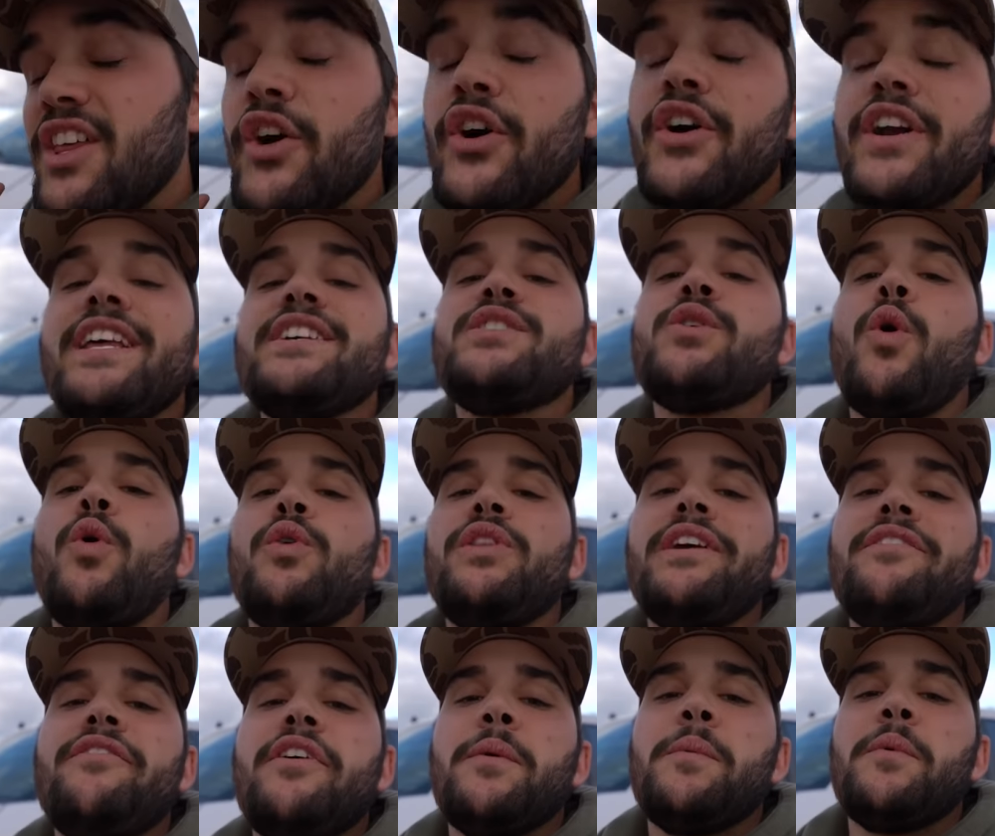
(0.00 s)
The hoodie is
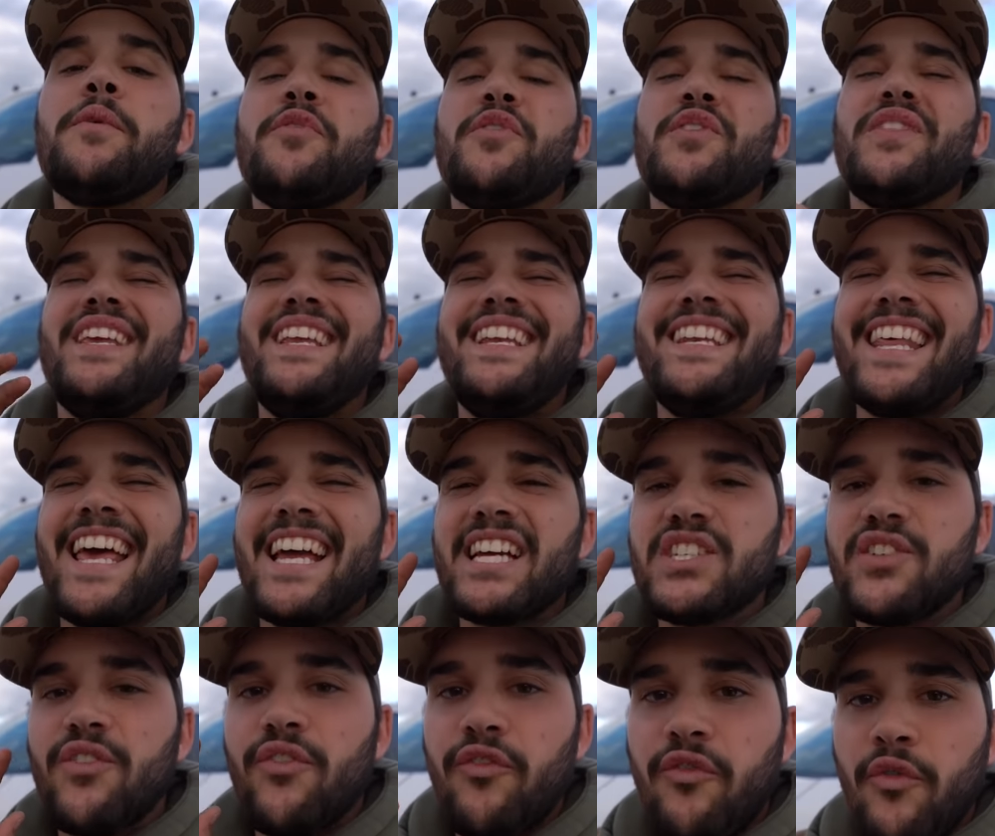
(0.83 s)
only available for the
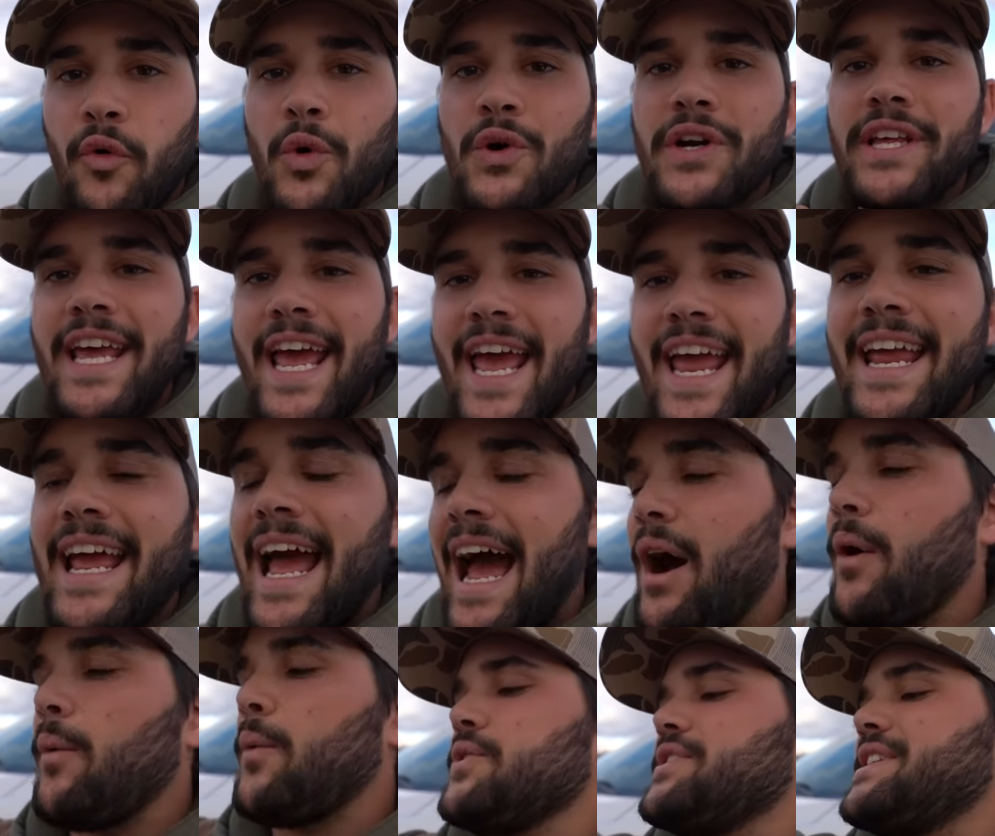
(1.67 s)
next 48
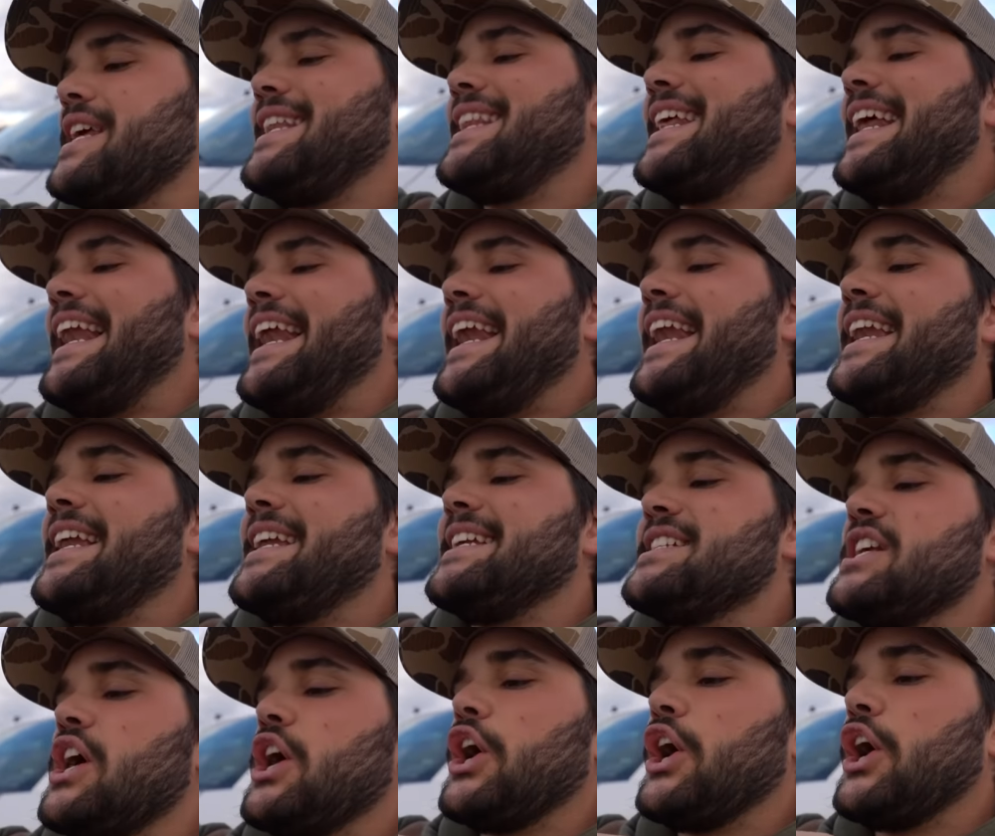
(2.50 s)
hours, and then it
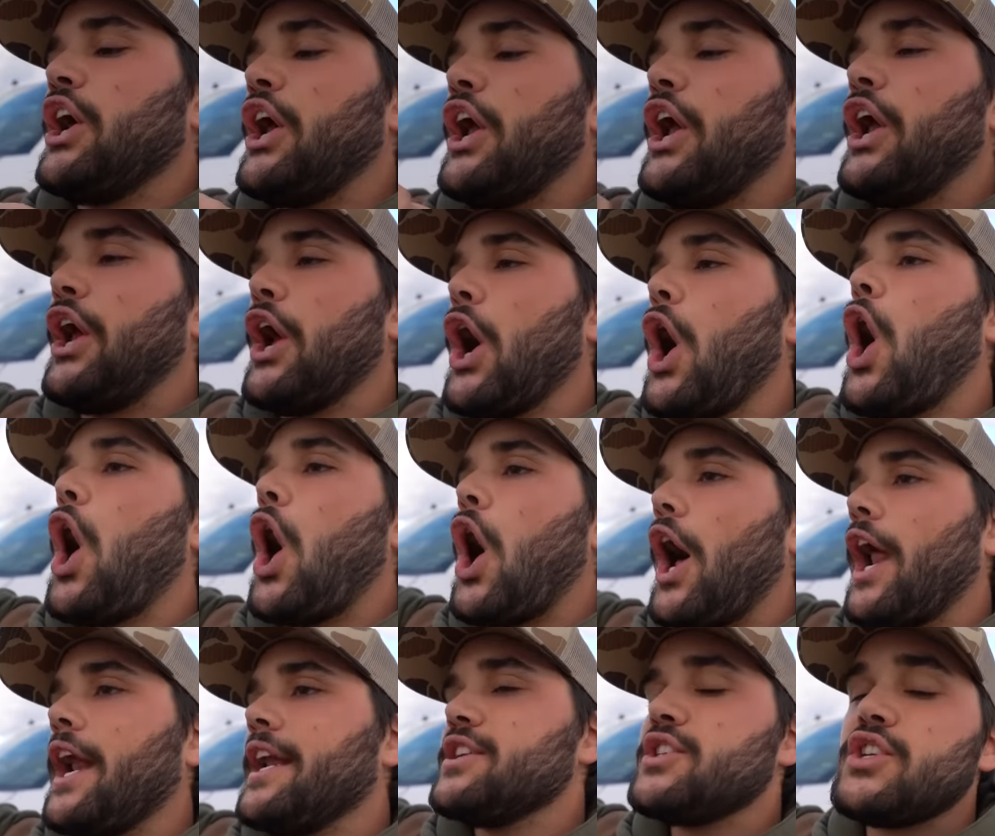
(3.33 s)
is
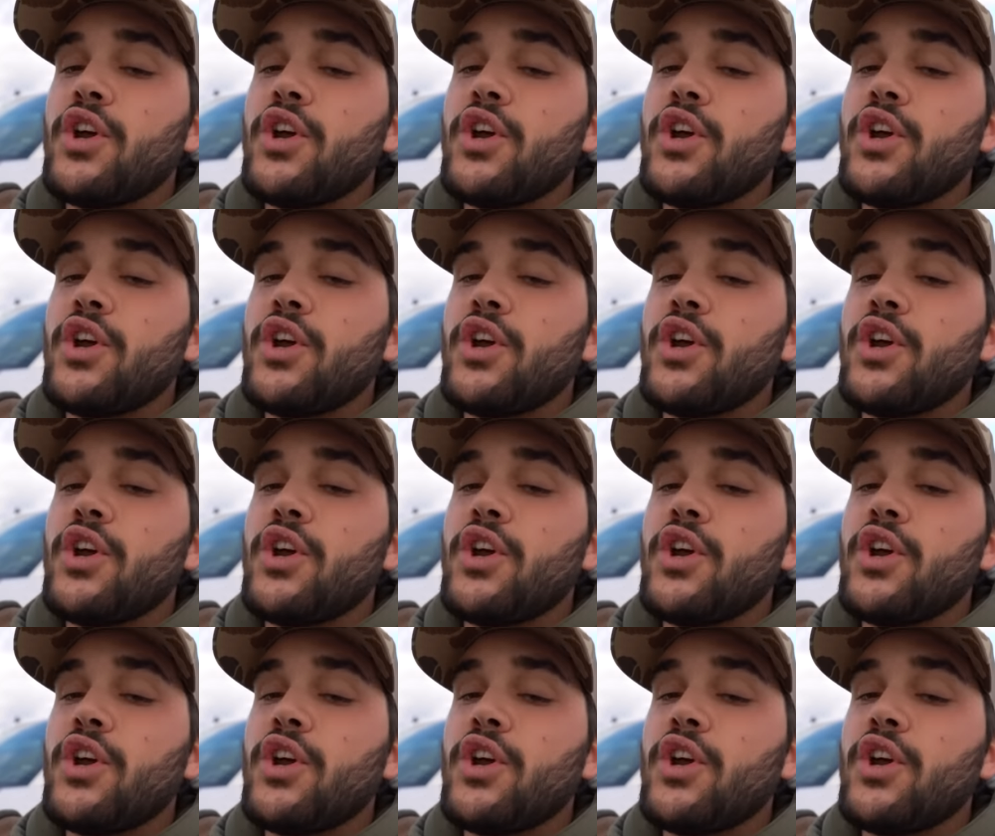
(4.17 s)
gone.